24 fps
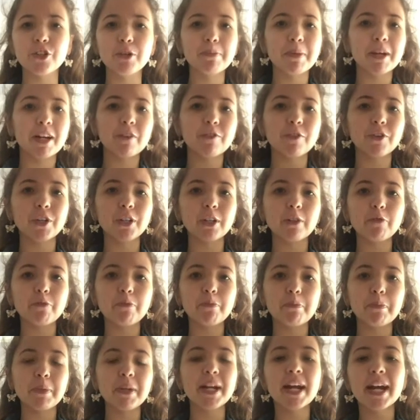You may have heard
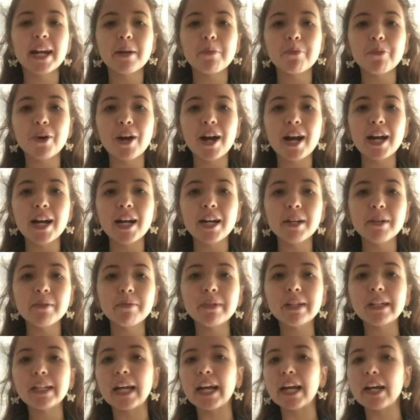of banana bread,
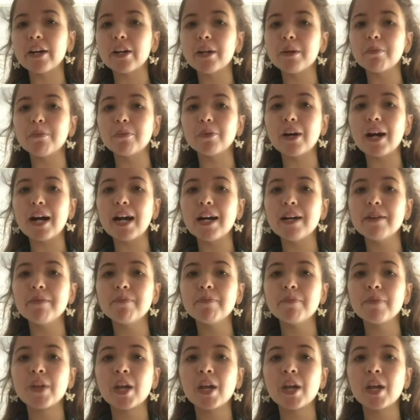carrot bread.